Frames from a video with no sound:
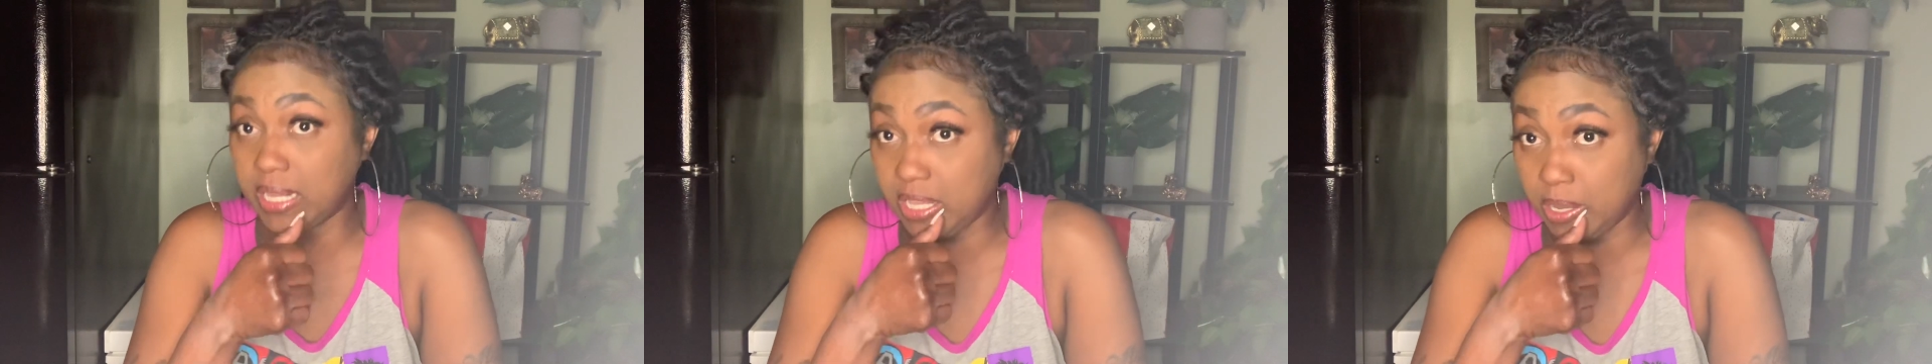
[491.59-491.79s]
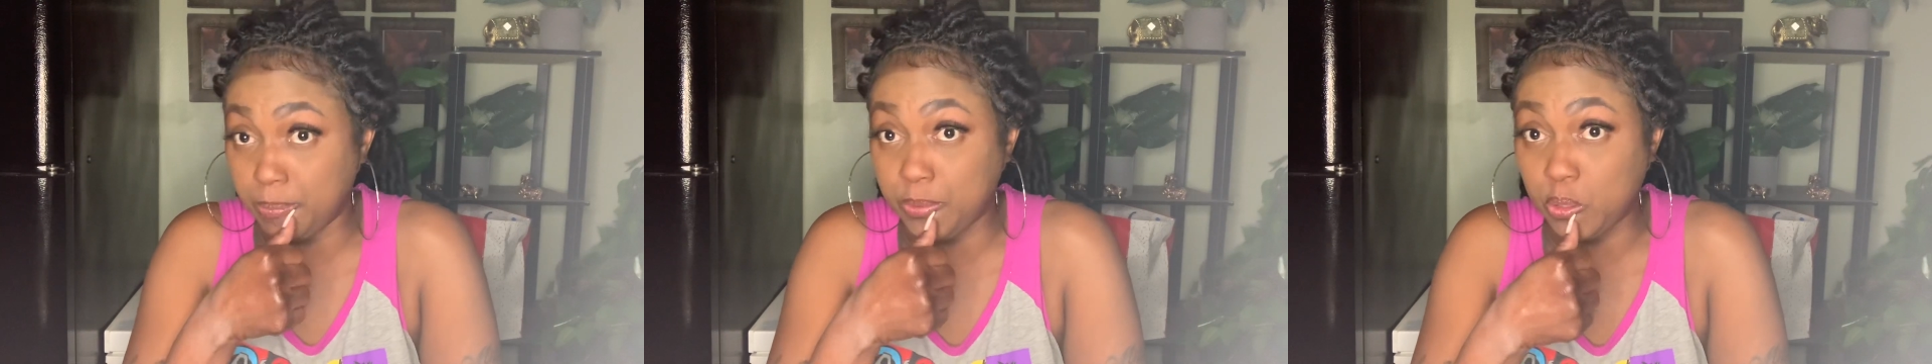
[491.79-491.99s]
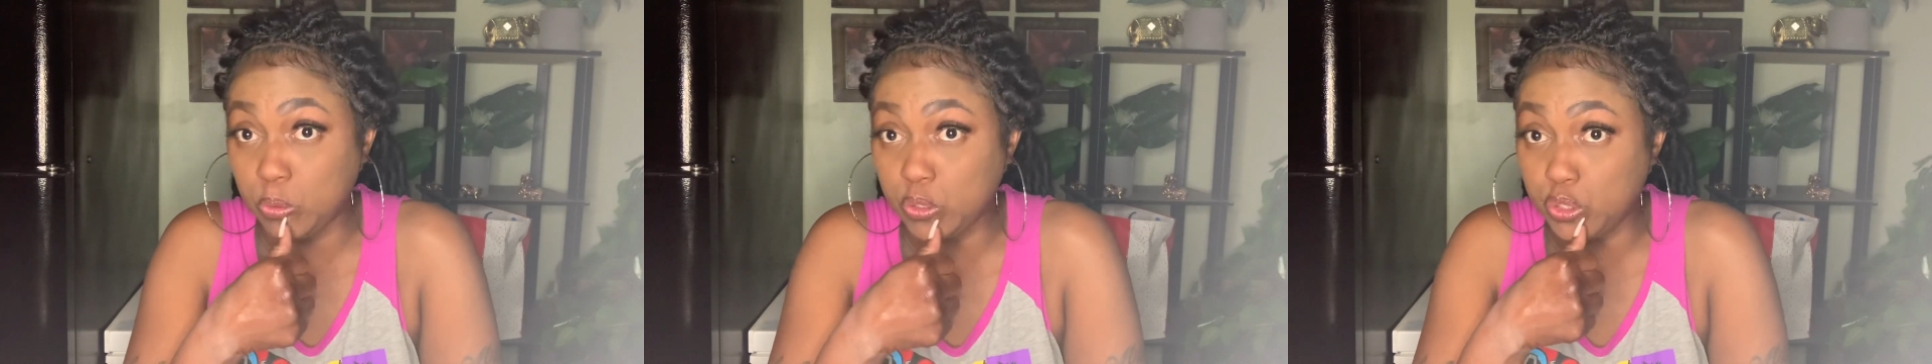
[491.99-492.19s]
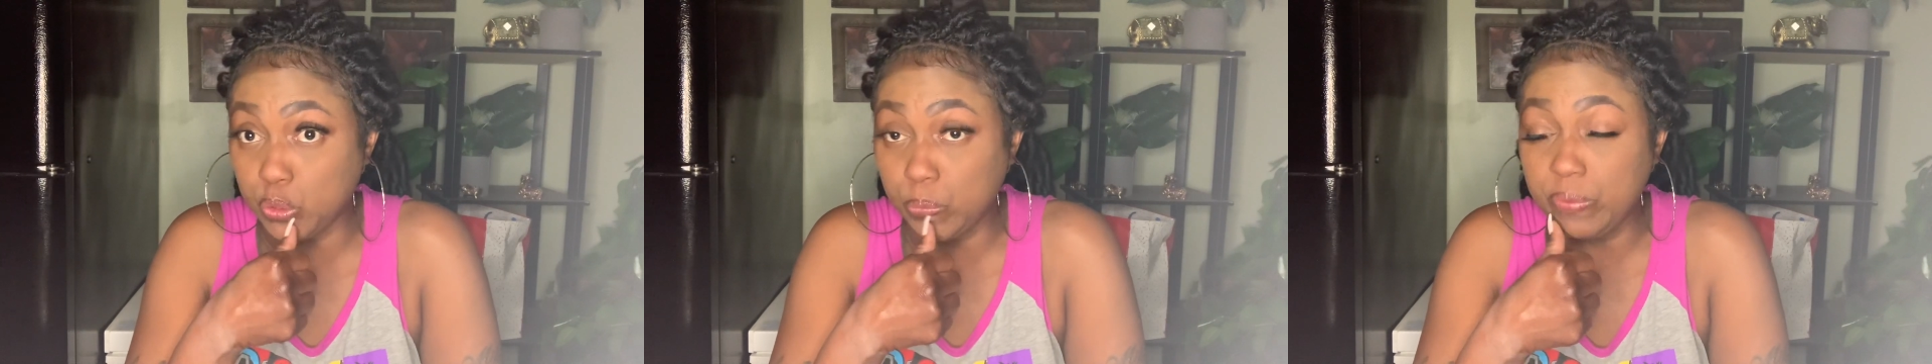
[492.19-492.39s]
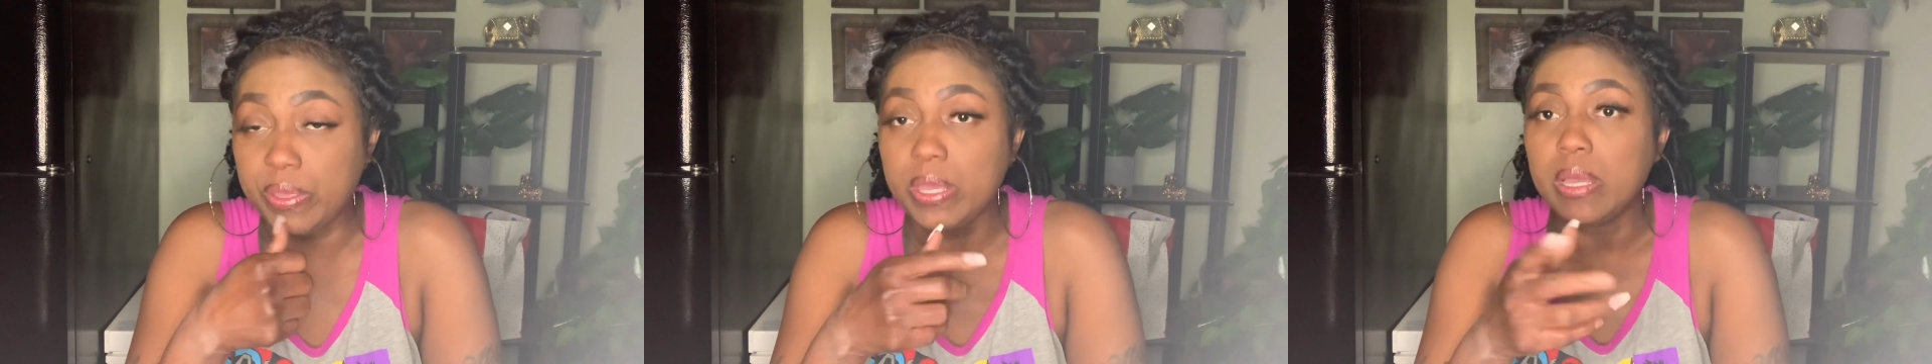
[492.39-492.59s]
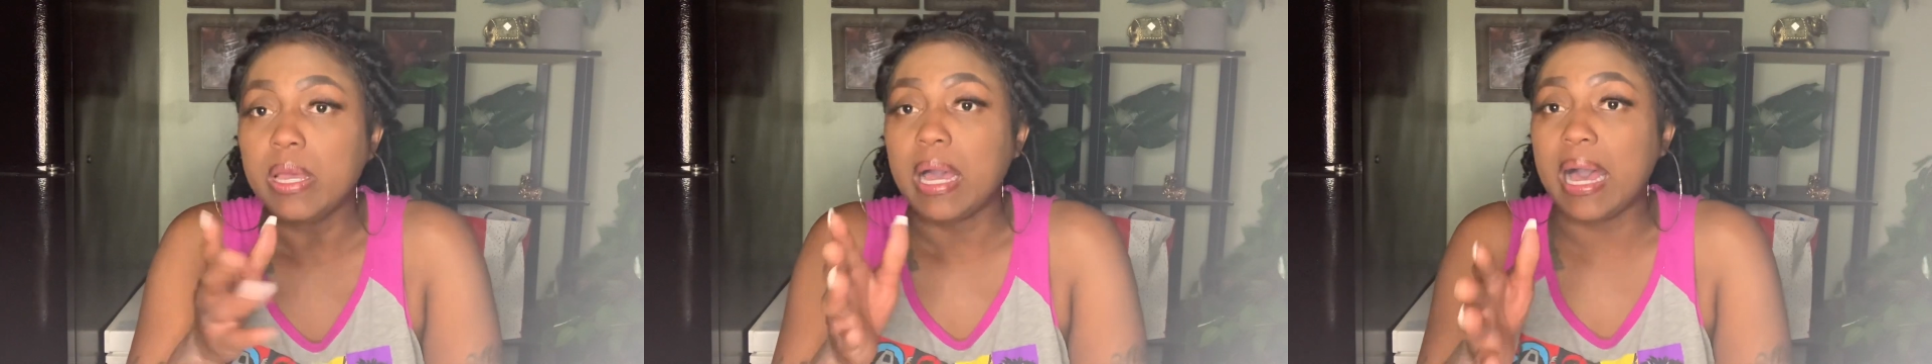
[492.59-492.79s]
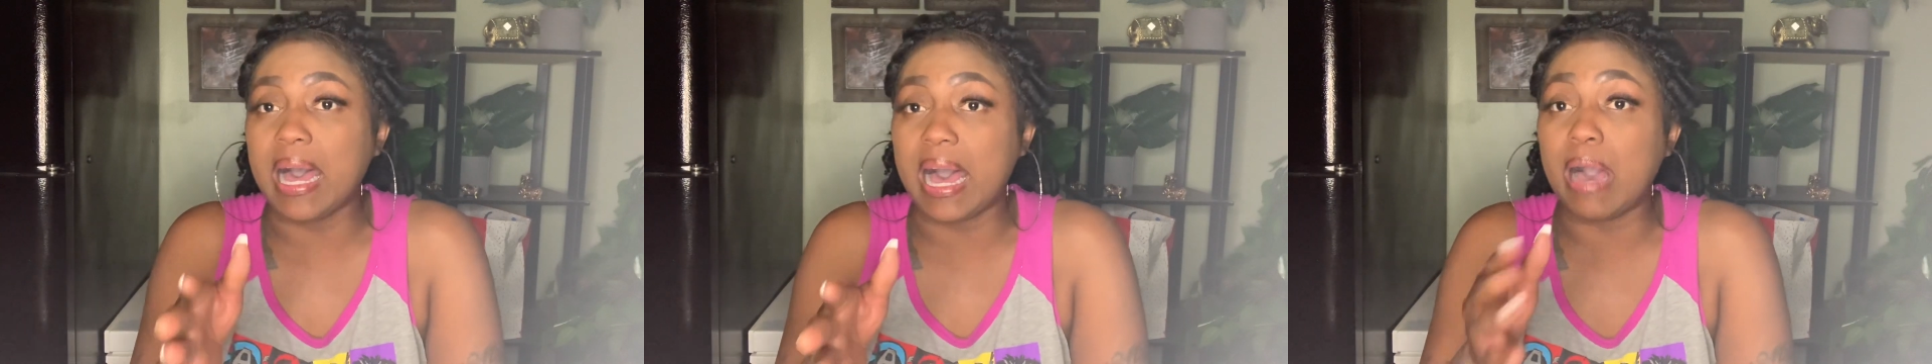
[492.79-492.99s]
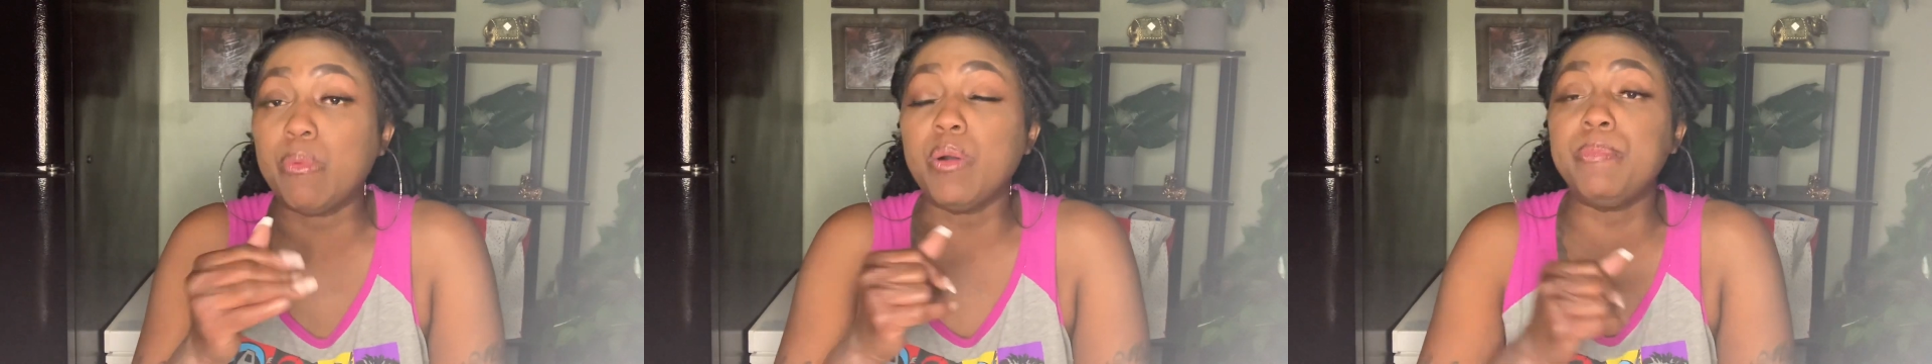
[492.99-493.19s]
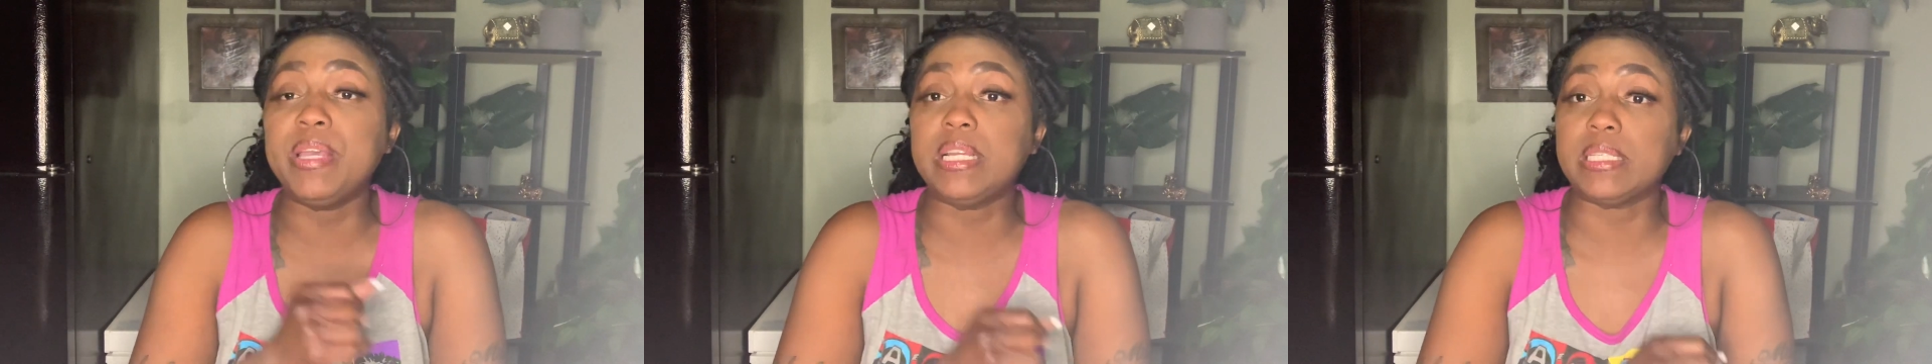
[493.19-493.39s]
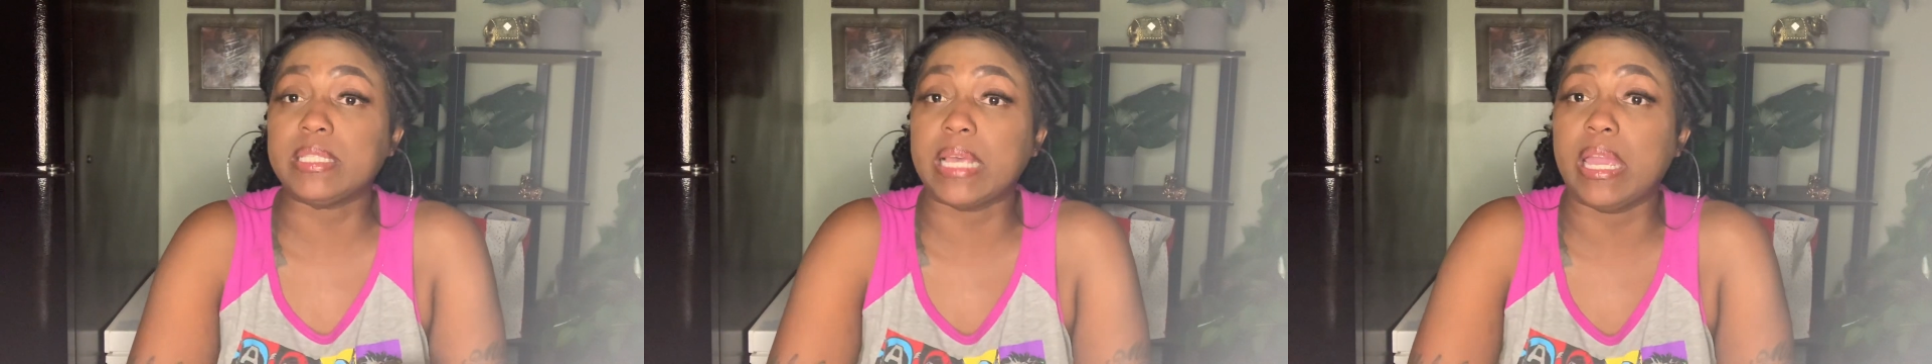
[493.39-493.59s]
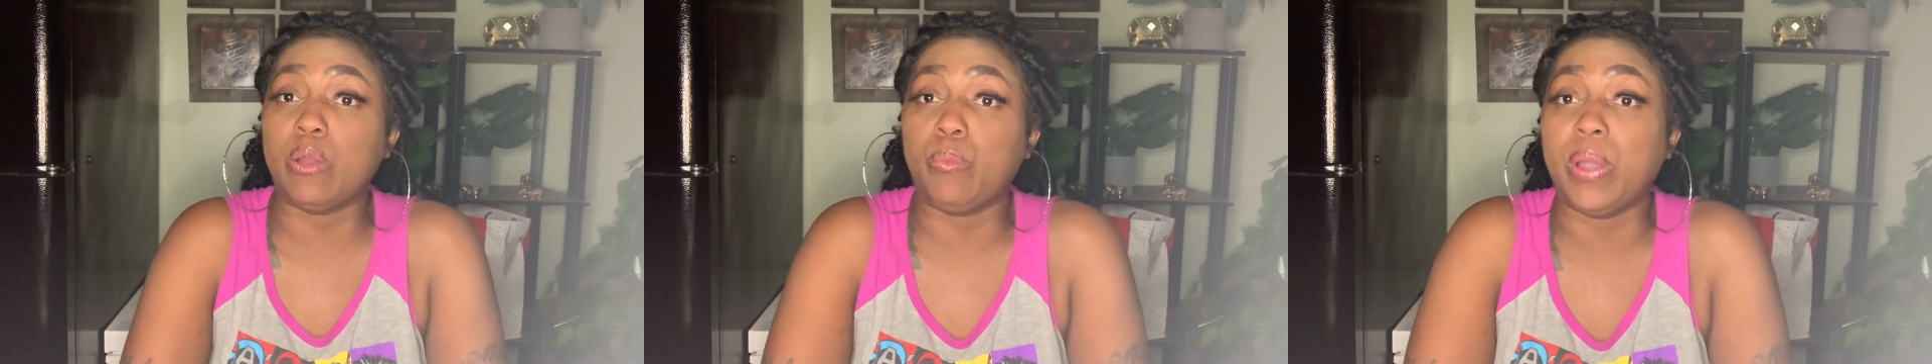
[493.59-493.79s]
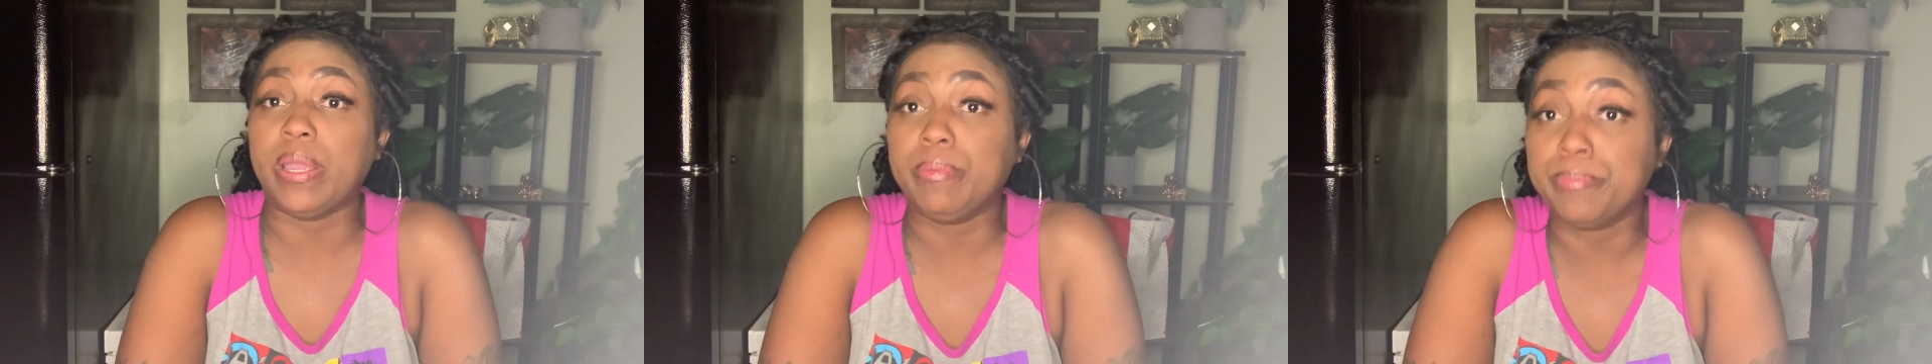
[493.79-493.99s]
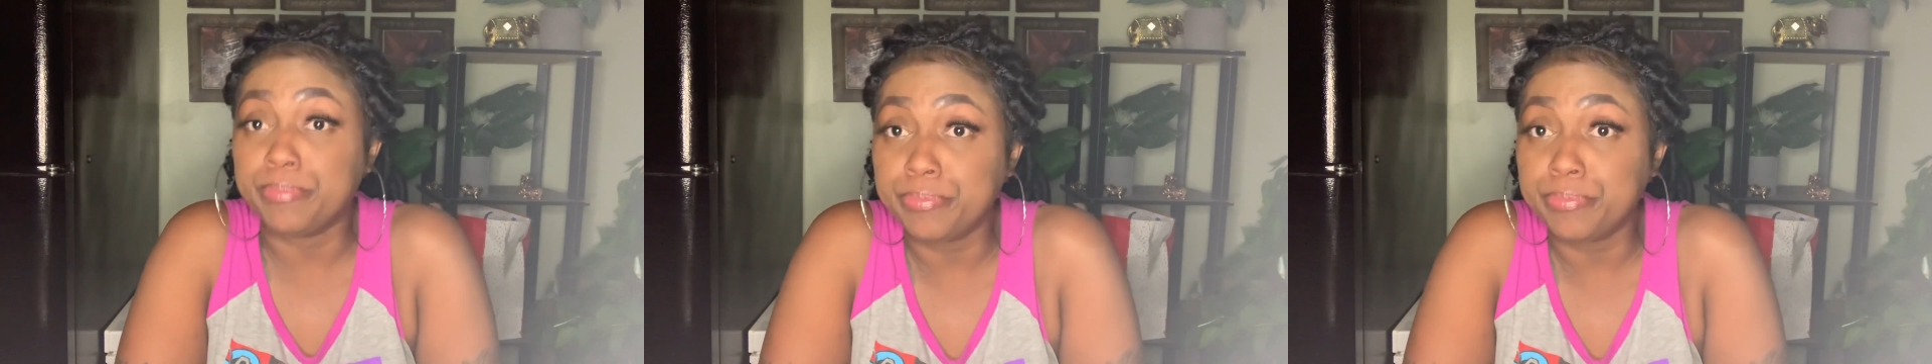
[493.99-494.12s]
he abused you, I would be the same way